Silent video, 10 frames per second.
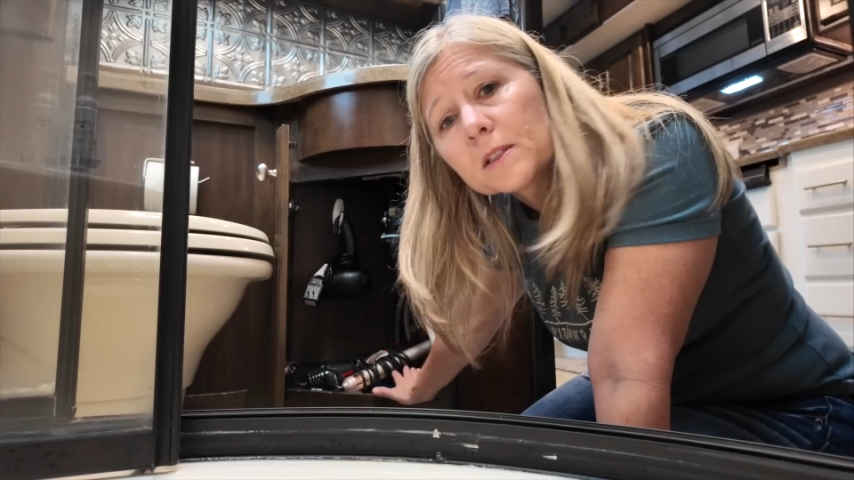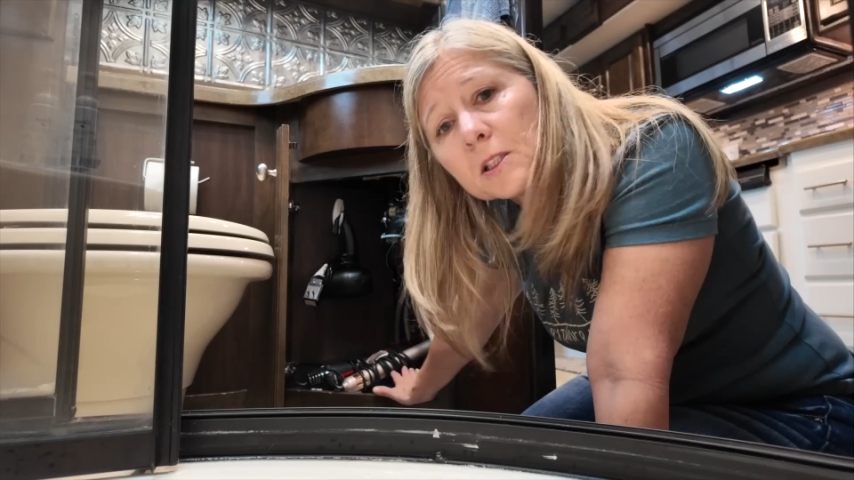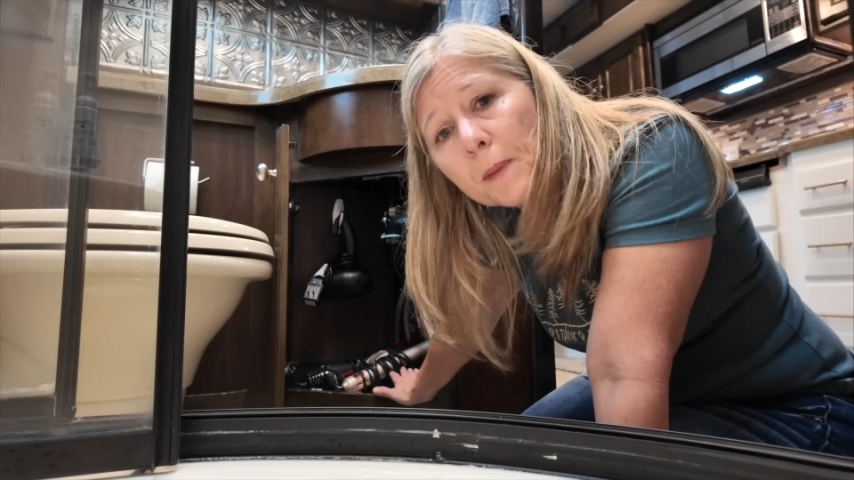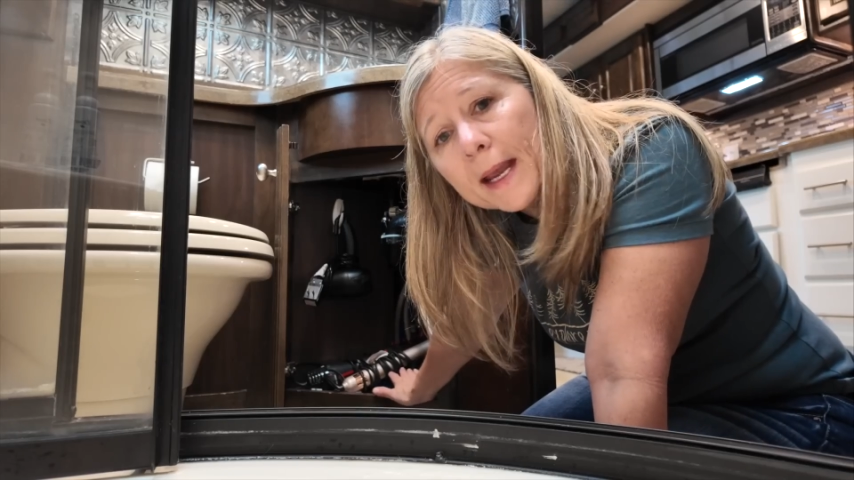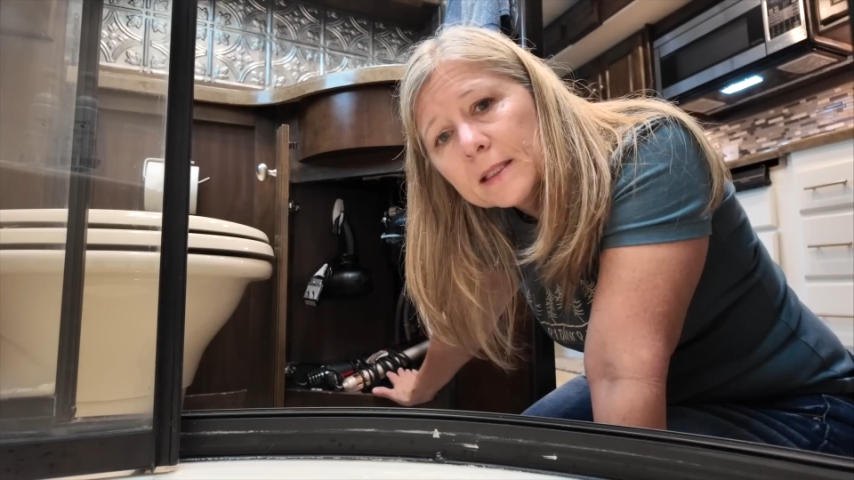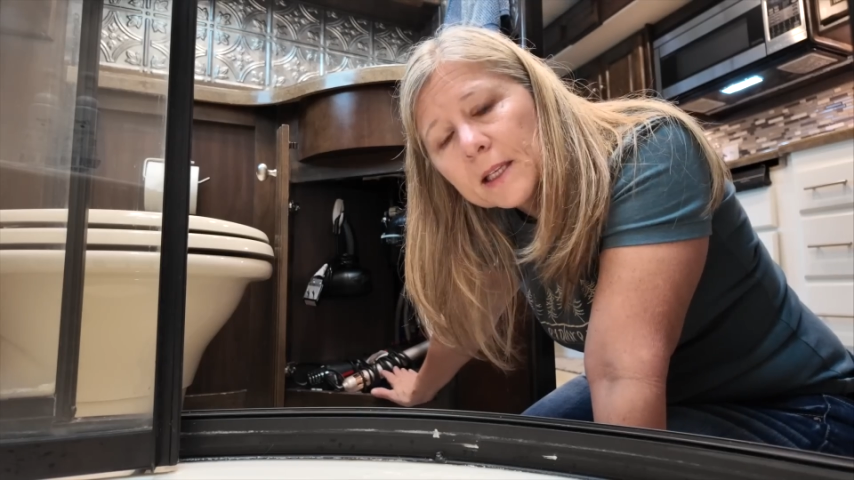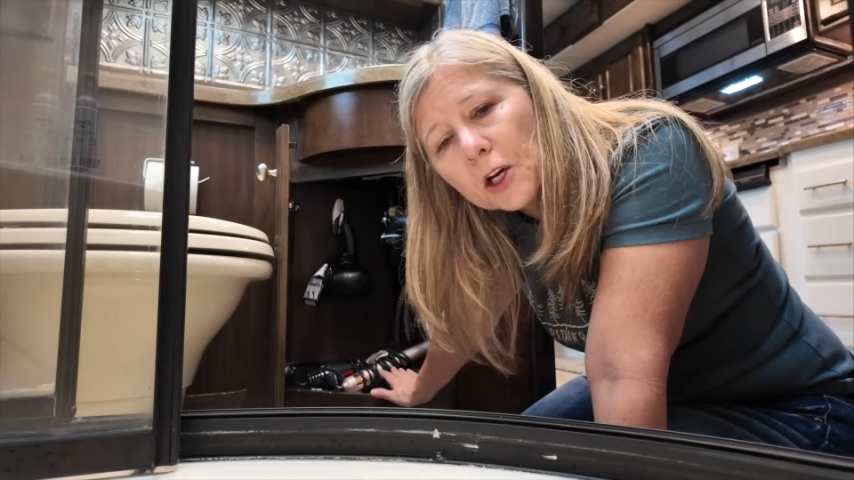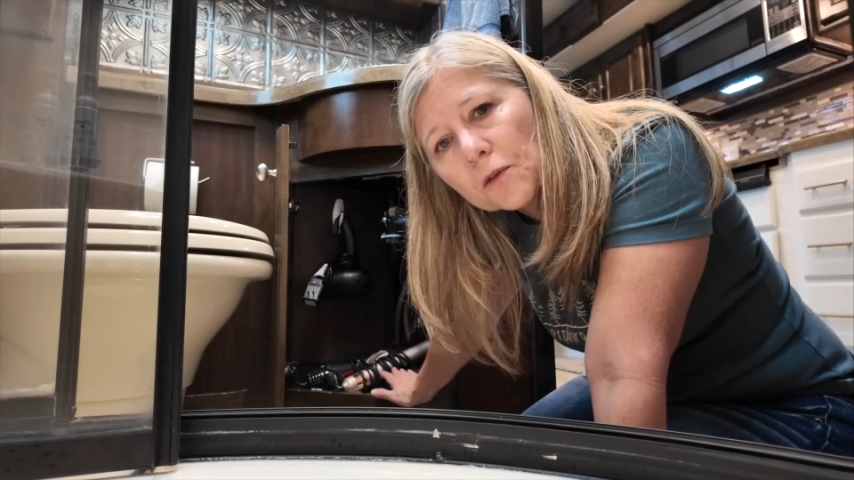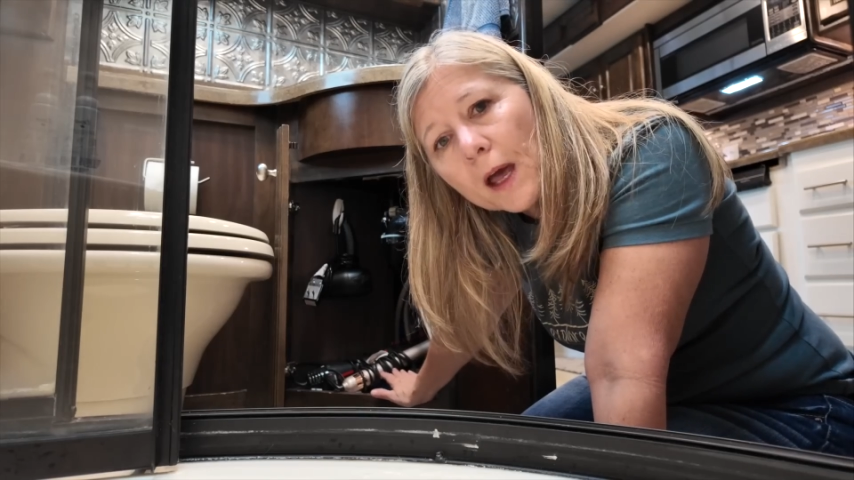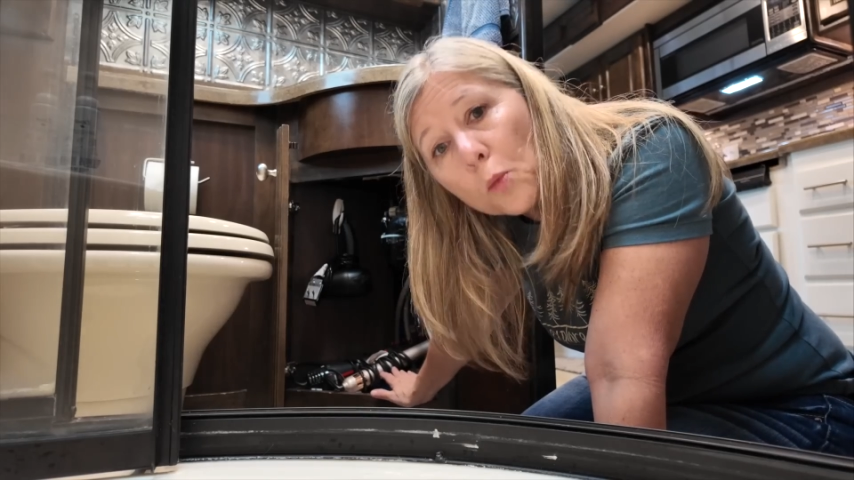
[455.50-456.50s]
space
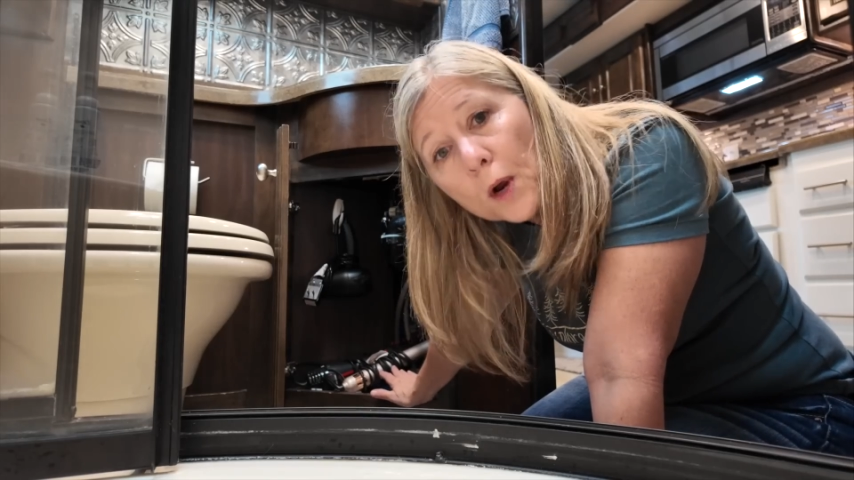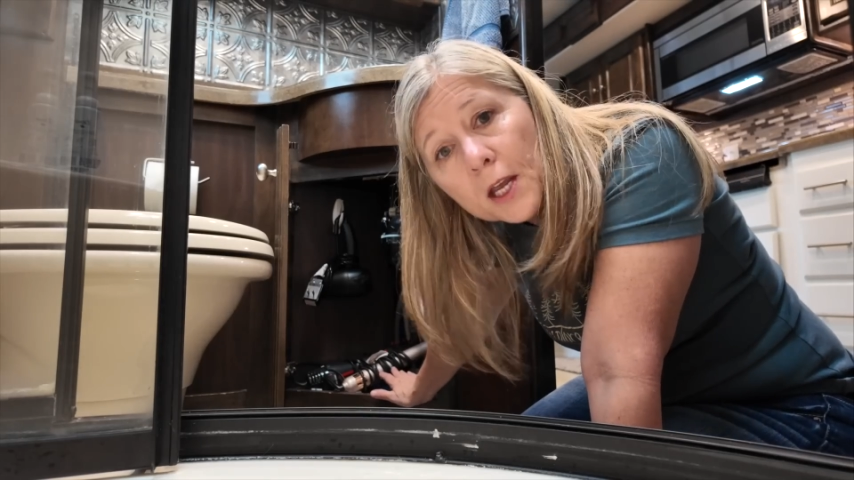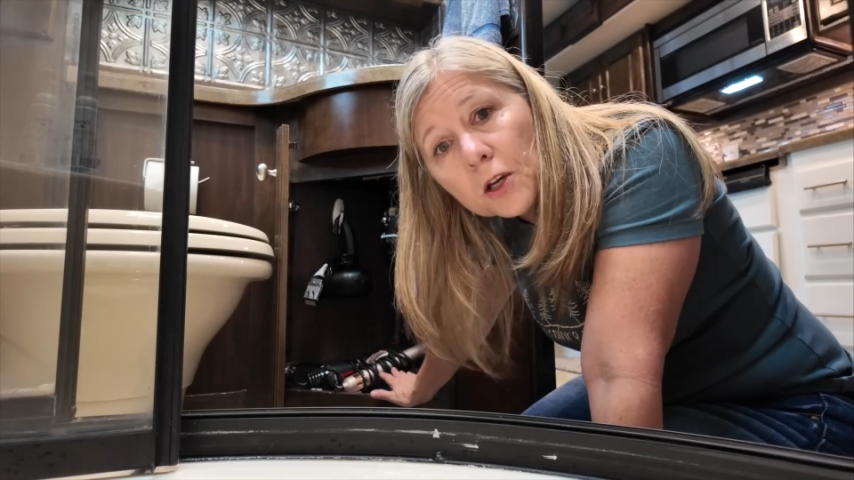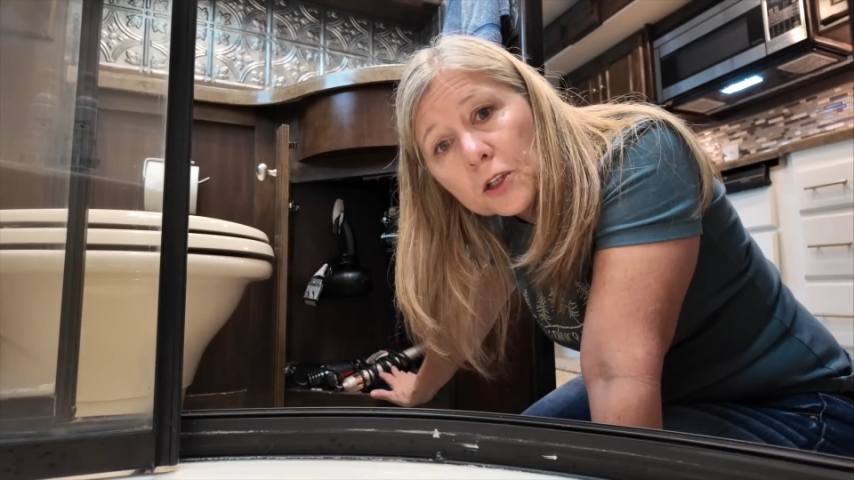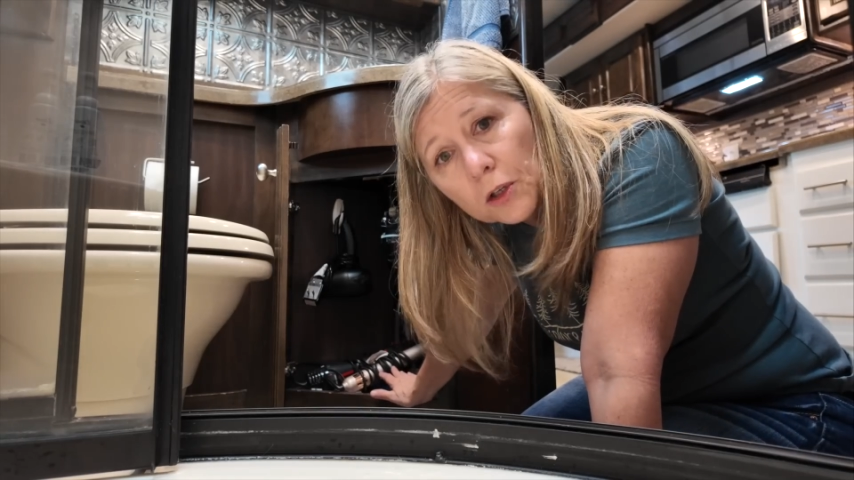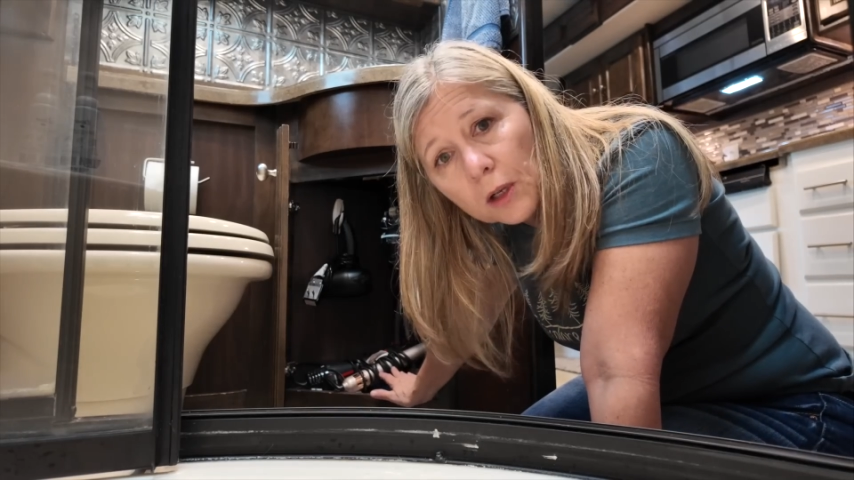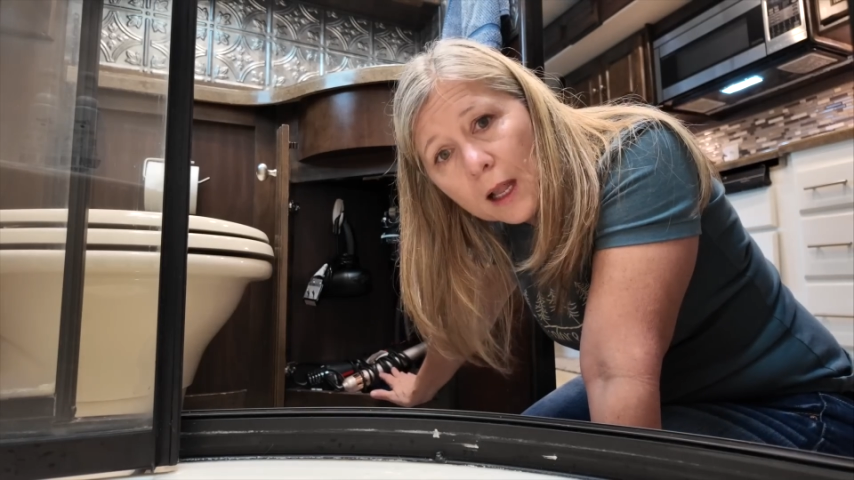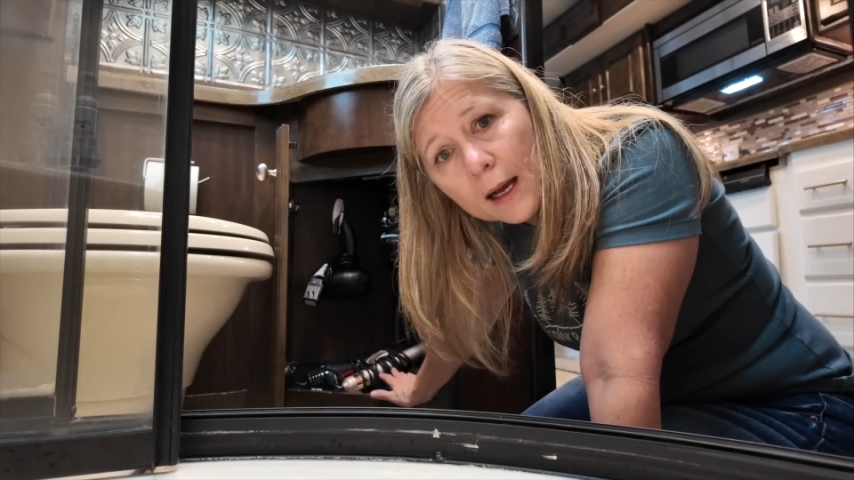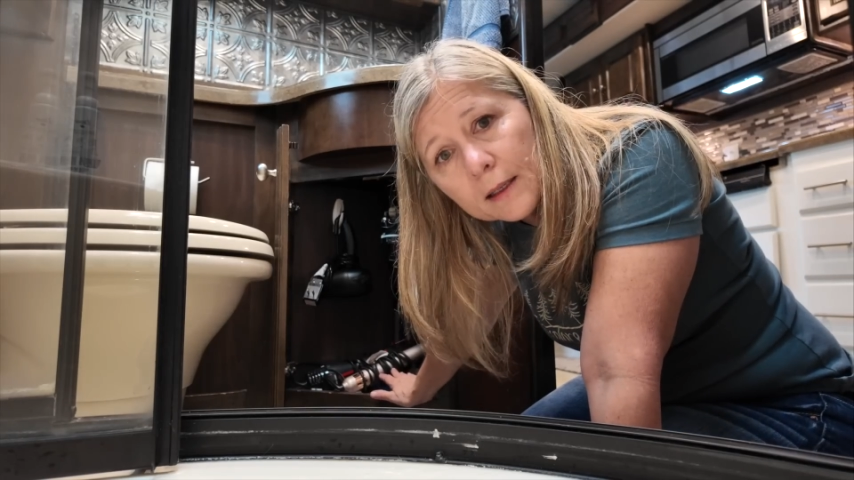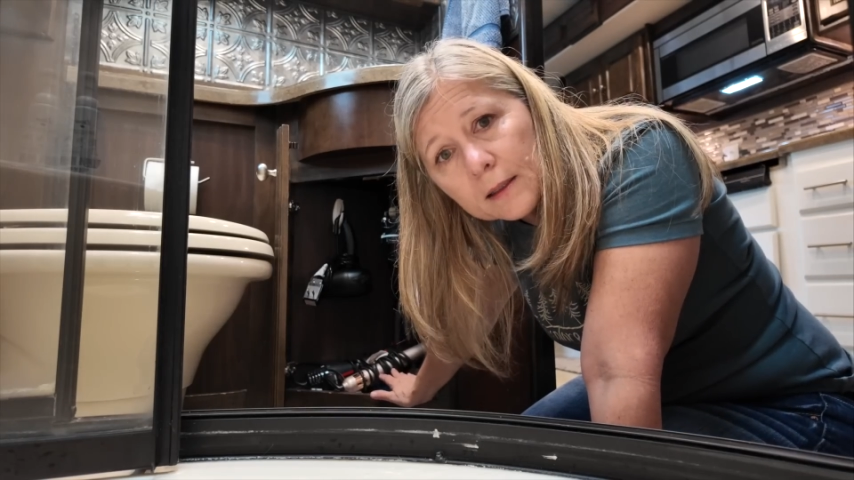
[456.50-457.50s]
here that we could
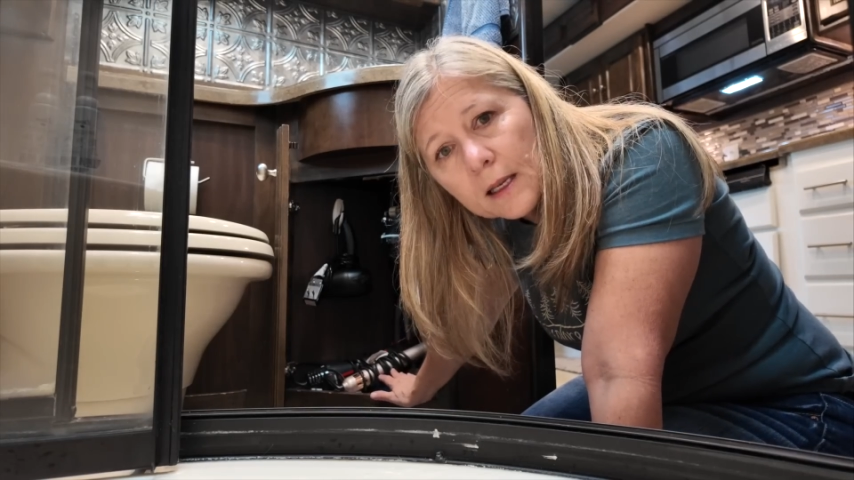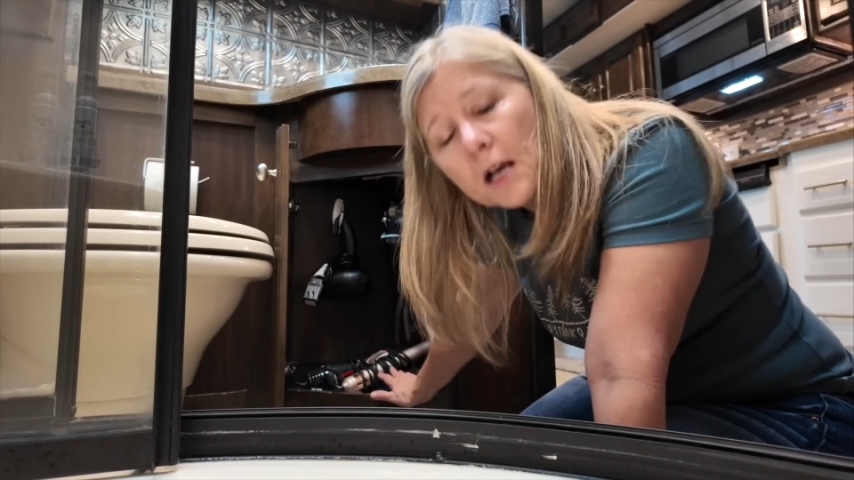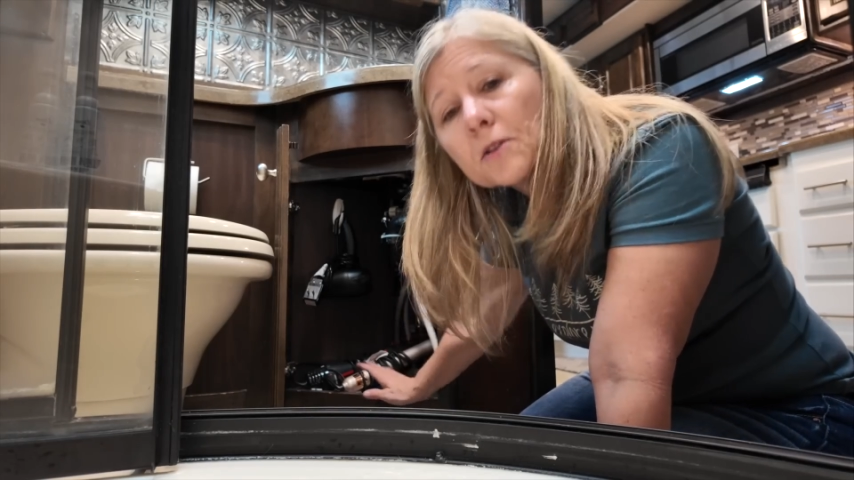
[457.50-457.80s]
utilize.